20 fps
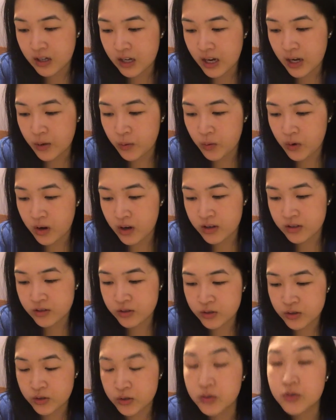I want
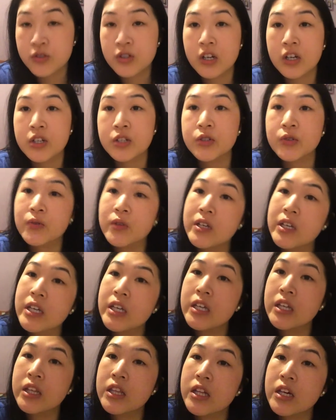to start
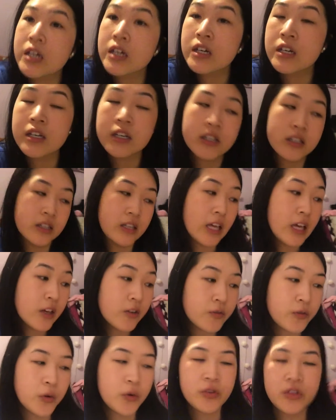doing the
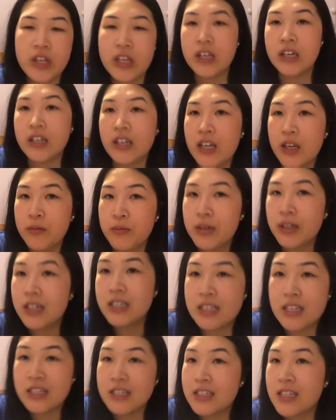thankful thing again
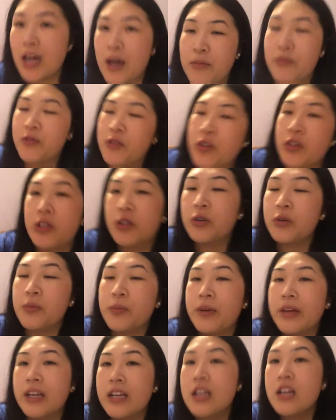because I stopped for a little
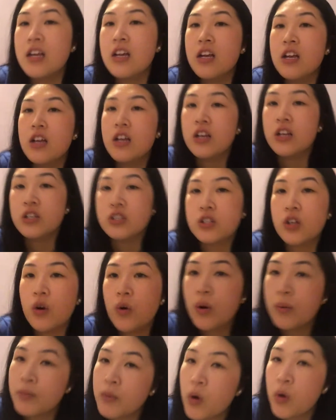bit. So
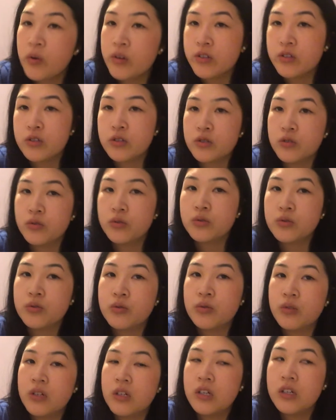I'm going
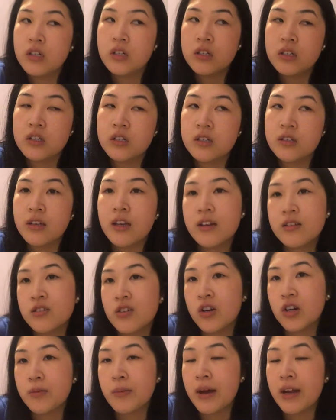to, yeah,
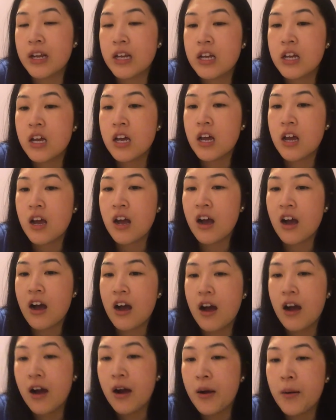talk about
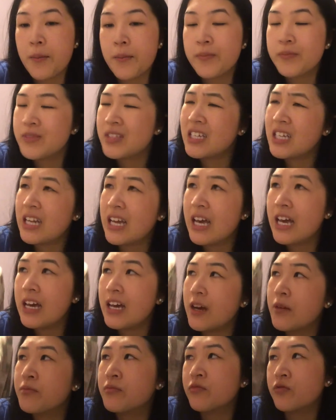it.
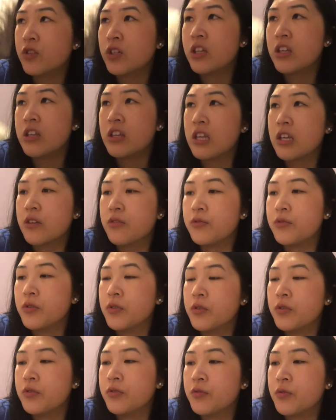Today I'm really
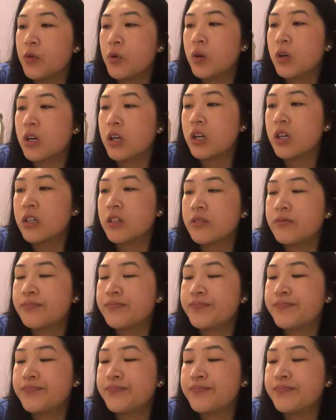thankful for.